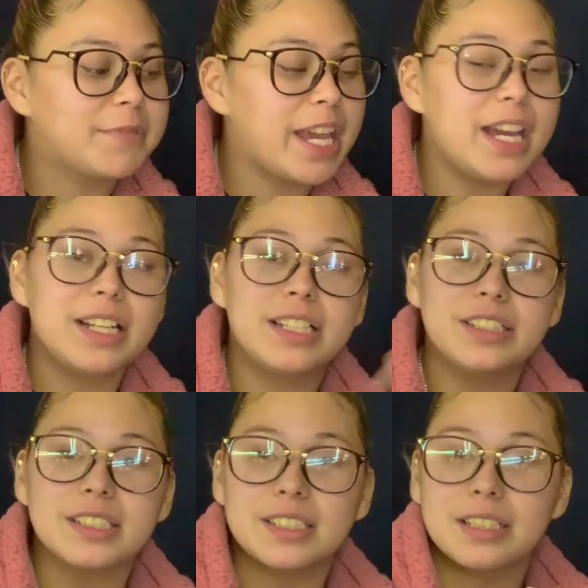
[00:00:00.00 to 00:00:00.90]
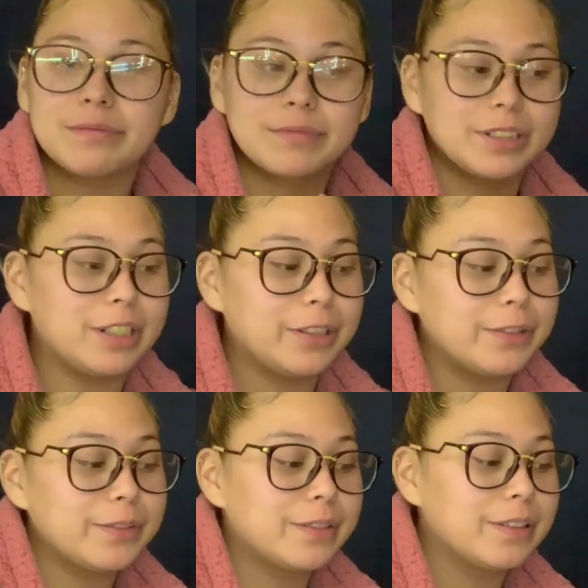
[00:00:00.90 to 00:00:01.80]
And just, you
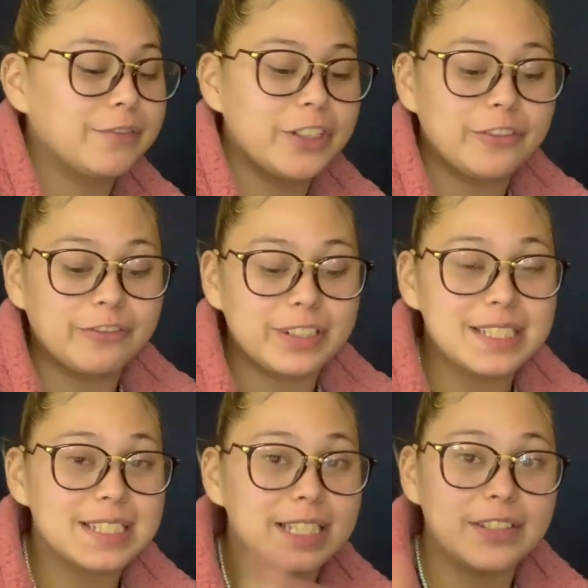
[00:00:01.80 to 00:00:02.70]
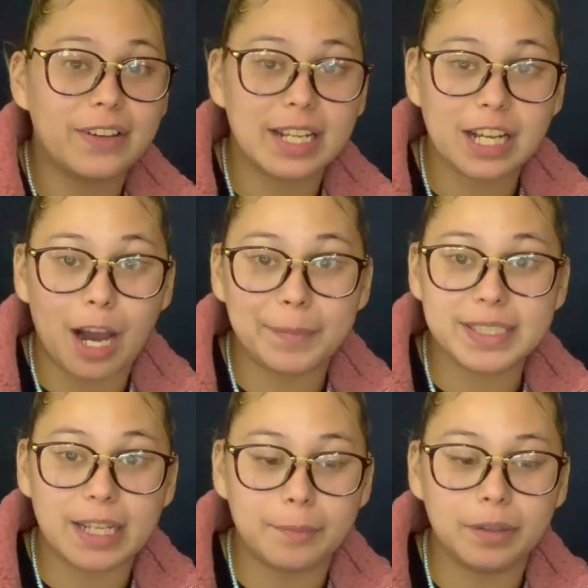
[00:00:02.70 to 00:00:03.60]
know, feel free to leave any comments
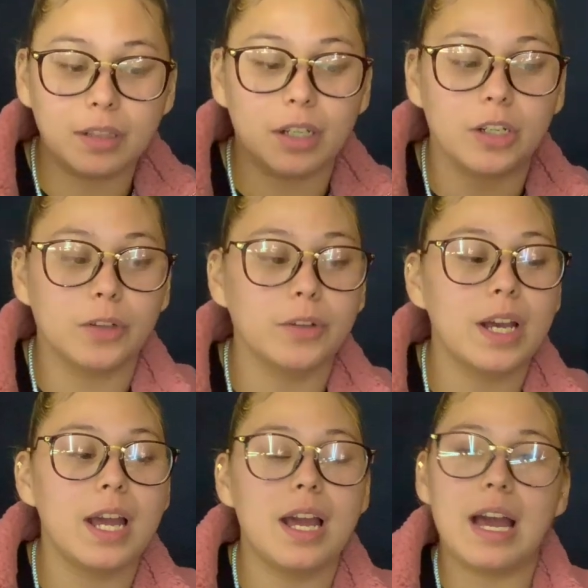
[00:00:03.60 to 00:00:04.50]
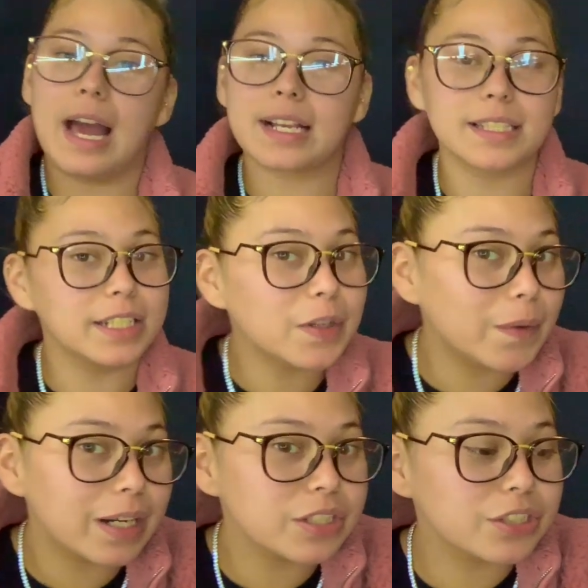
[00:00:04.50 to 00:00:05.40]
down below, ask any
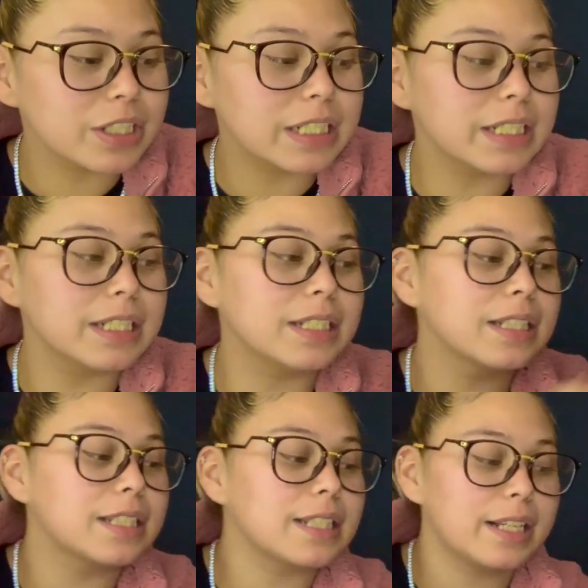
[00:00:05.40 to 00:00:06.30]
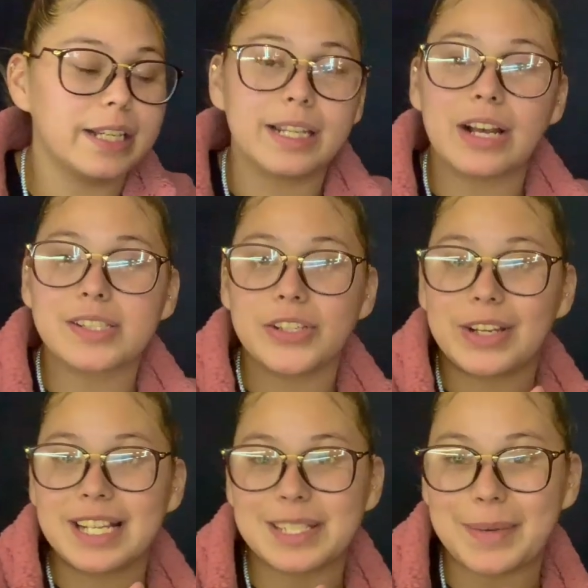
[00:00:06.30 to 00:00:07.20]
questions, and I'll see you
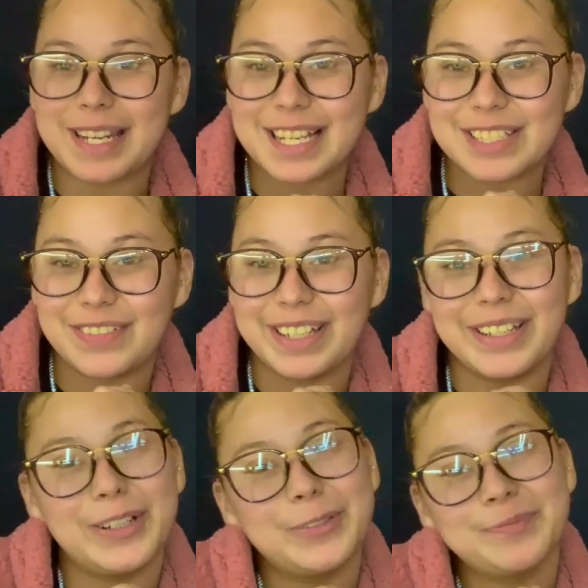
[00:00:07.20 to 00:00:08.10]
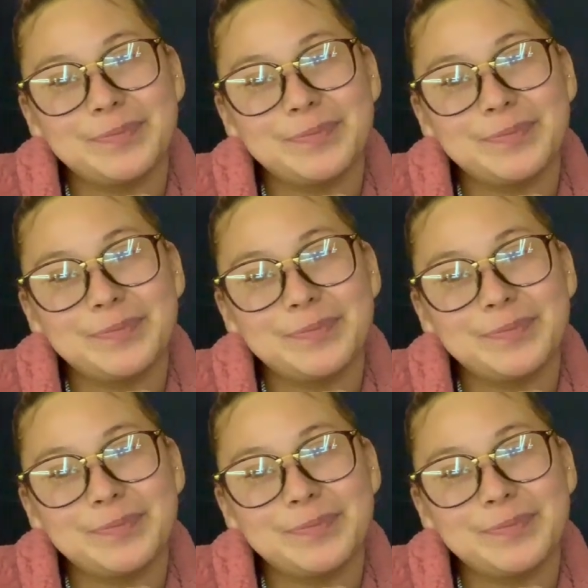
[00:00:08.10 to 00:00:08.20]
guys in my next video.